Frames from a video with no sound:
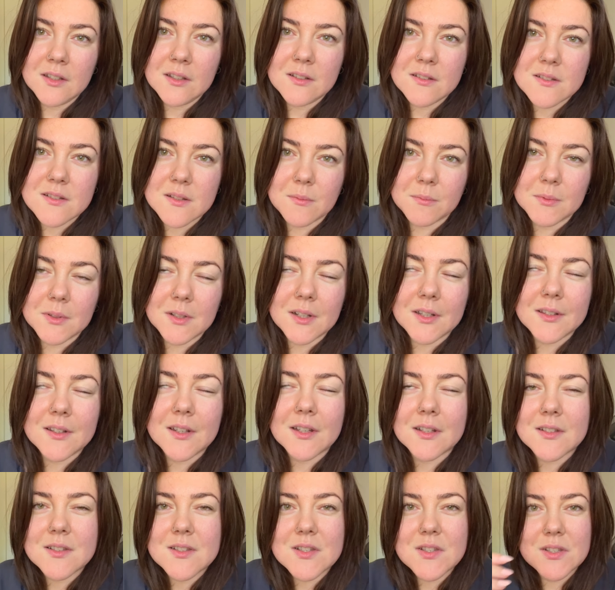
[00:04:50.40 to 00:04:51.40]
something like
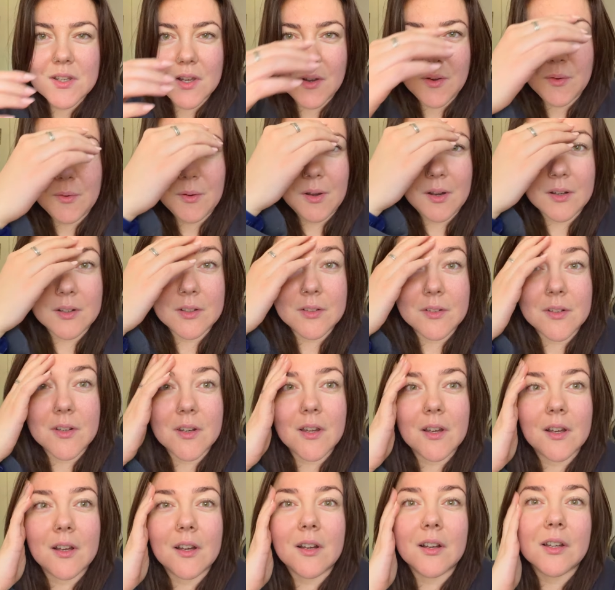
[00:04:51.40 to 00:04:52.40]
that. So I'm
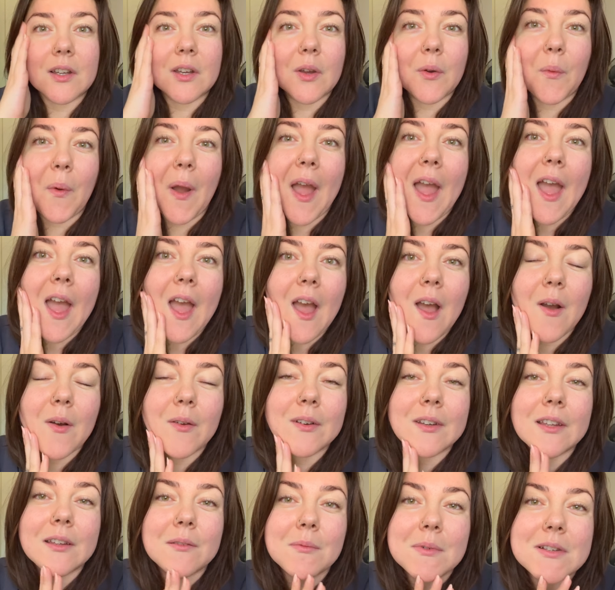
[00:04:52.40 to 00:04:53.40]
gonna go out,
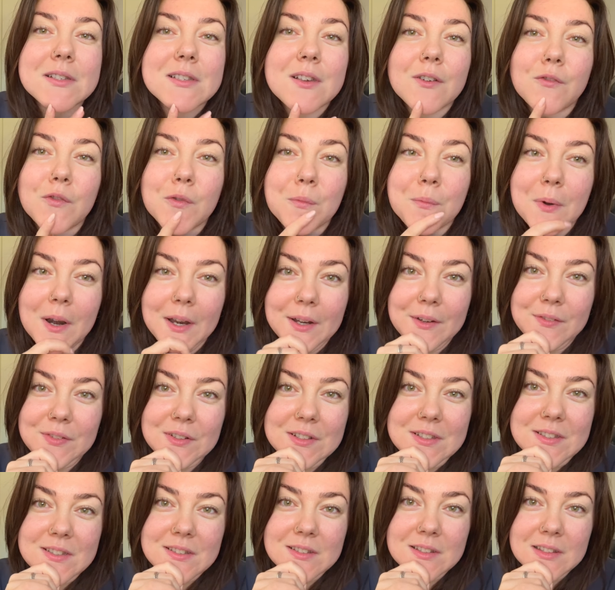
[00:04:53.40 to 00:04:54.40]
get myself a
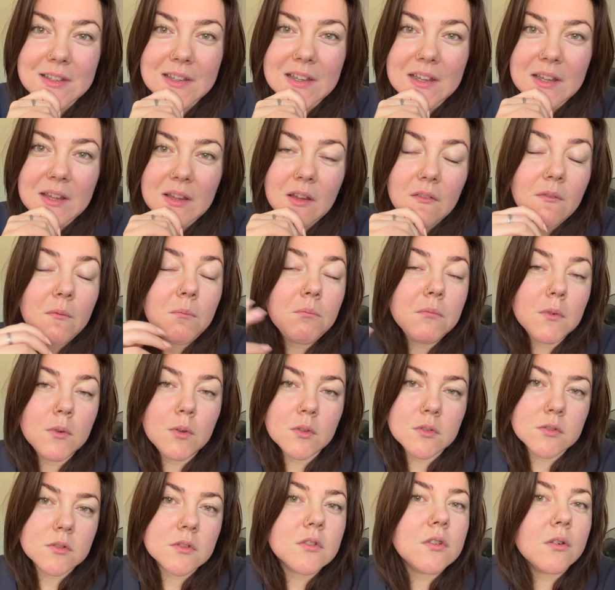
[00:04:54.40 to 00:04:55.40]
breakfast. Of
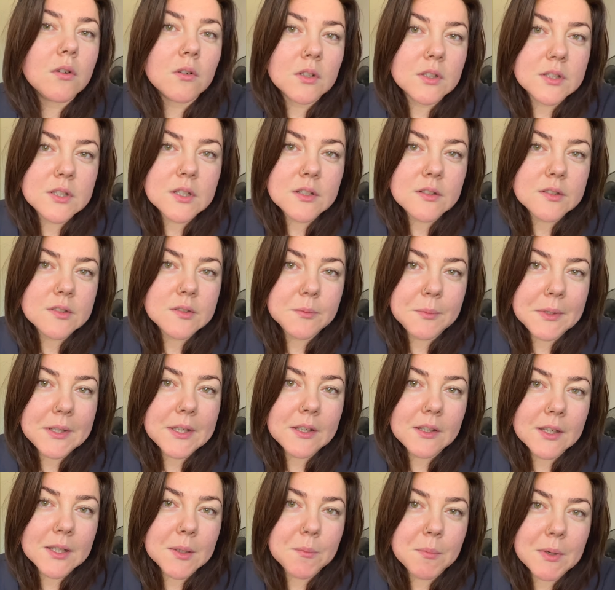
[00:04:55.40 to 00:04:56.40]
course, it's holiday, so we
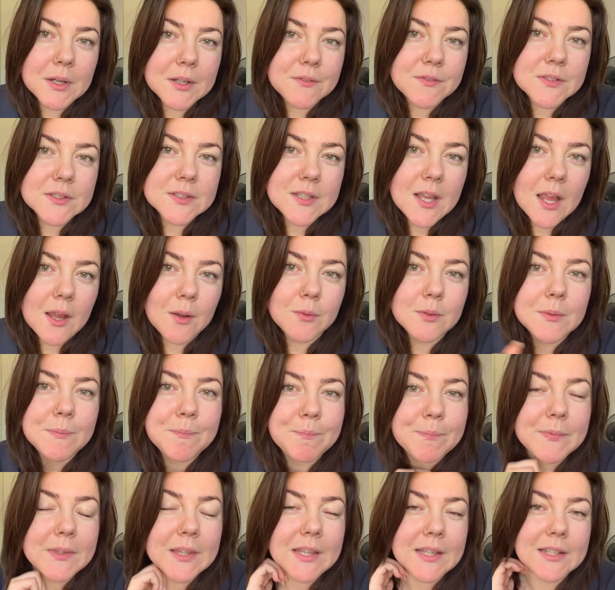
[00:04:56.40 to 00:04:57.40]
can get breakfast out
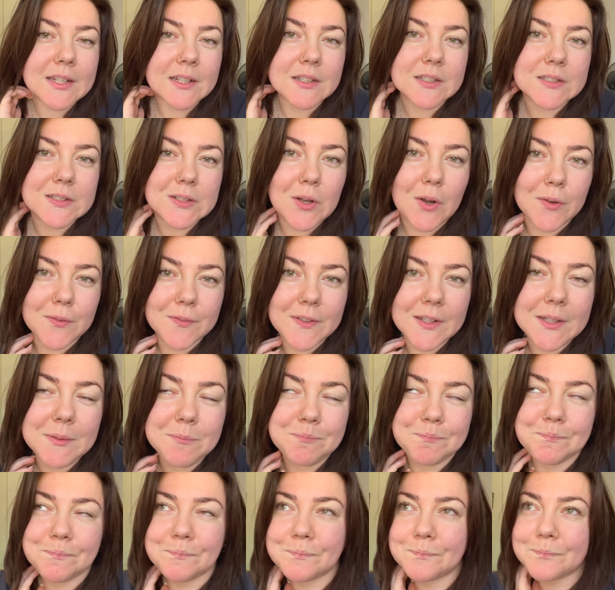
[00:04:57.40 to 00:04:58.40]
and get nice coffee.
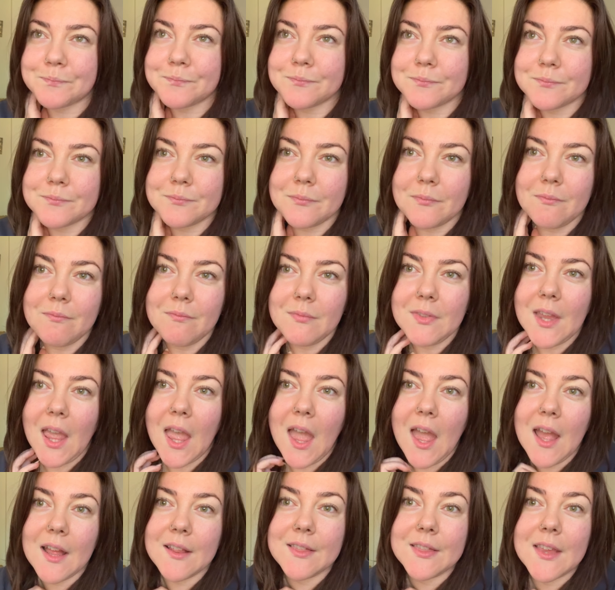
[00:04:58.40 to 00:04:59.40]

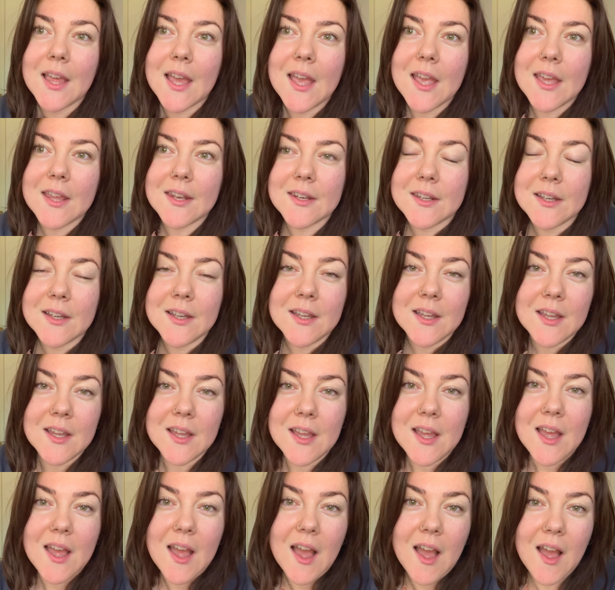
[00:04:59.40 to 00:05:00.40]
and then
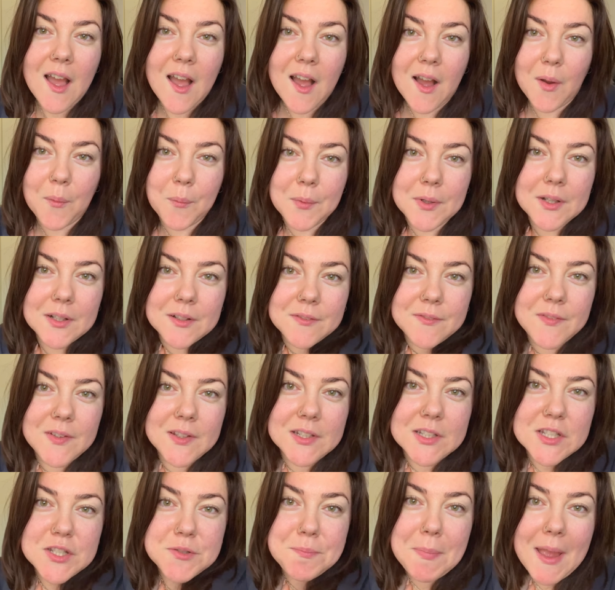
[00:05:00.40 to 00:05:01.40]
I will
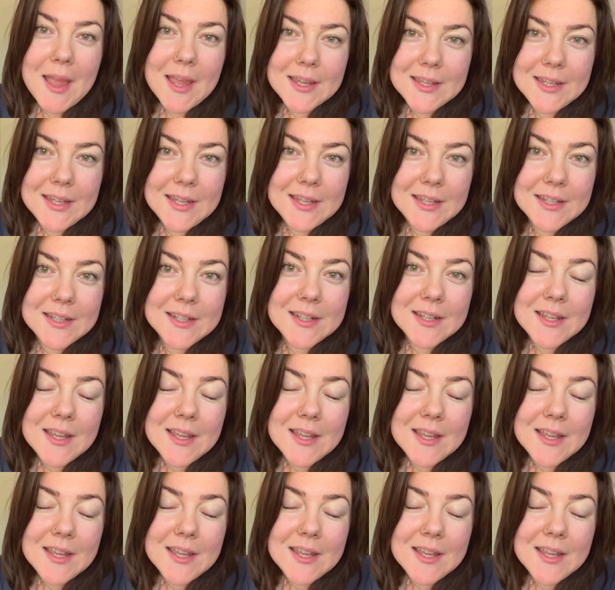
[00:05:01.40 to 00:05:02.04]
finish packing